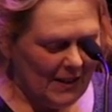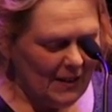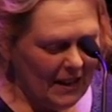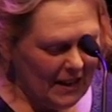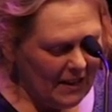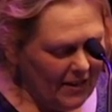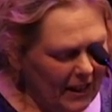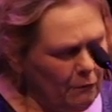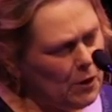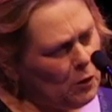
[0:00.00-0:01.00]
So
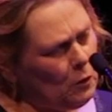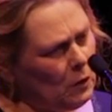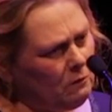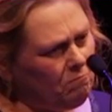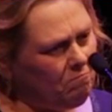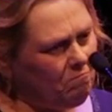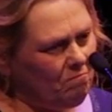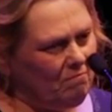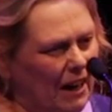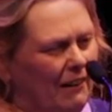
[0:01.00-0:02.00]
that was all,
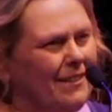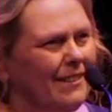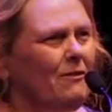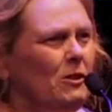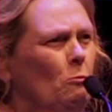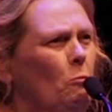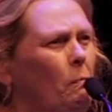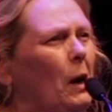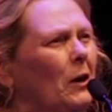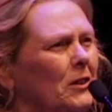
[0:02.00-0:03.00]
yeah, that was all
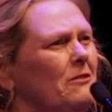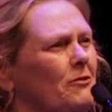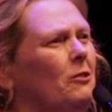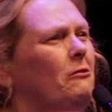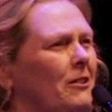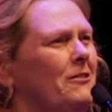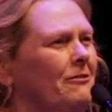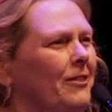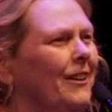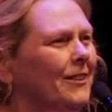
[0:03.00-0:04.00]
part of the growth
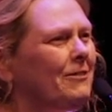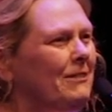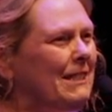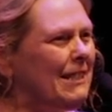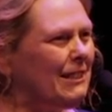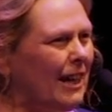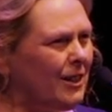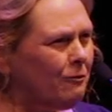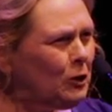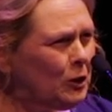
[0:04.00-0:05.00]
of Lush, was this
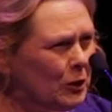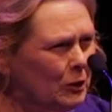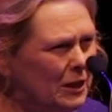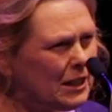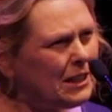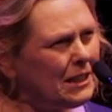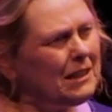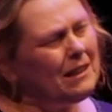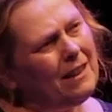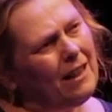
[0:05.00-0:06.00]
kind of loose,